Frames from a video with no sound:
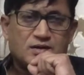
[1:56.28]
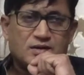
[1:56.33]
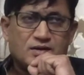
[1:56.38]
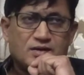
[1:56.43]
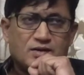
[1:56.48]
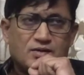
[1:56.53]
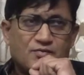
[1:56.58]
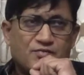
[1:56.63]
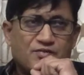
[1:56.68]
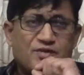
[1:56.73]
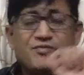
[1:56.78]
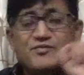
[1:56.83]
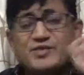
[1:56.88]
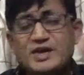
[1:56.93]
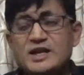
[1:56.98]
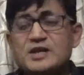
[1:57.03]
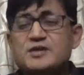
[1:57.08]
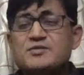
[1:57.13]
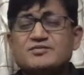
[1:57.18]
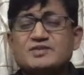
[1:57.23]
we
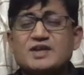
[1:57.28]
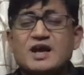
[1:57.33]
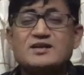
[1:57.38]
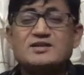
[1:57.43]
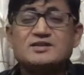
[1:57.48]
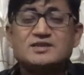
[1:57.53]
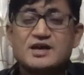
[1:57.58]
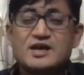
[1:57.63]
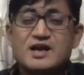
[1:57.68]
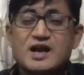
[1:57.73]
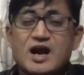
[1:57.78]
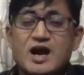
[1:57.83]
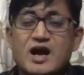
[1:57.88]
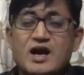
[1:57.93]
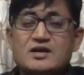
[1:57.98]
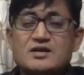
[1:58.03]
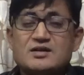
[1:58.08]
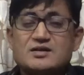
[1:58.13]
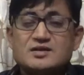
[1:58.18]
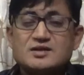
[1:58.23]
believe that there
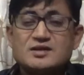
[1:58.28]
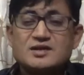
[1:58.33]
are